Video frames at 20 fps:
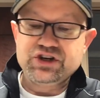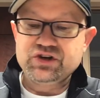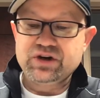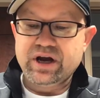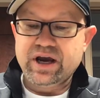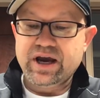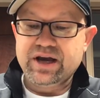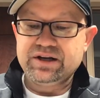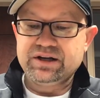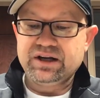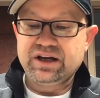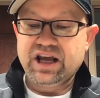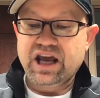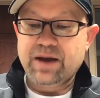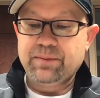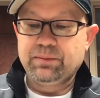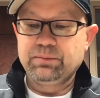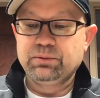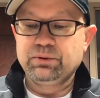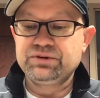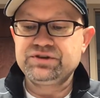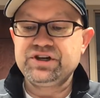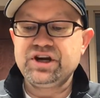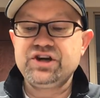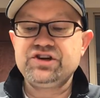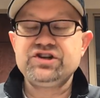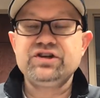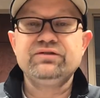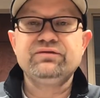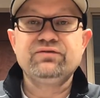trained and capable
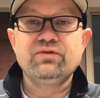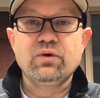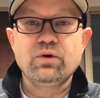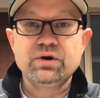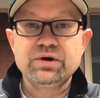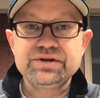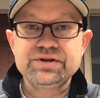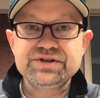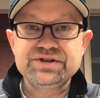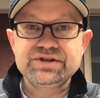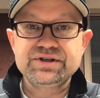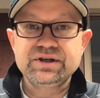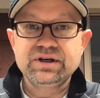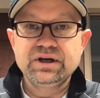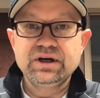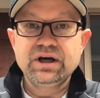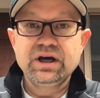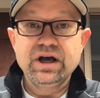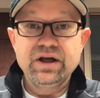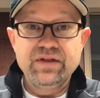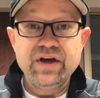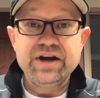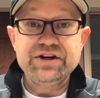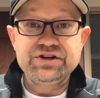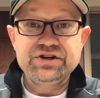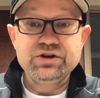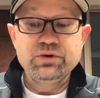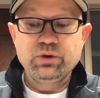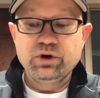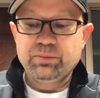teaching force, they
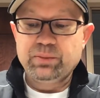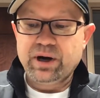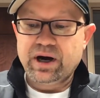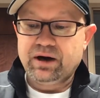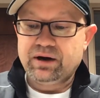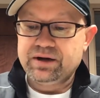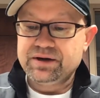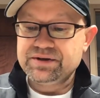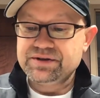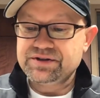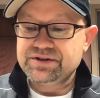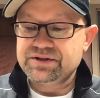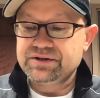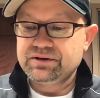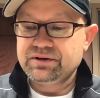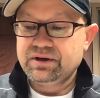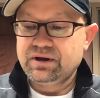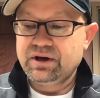too are parents,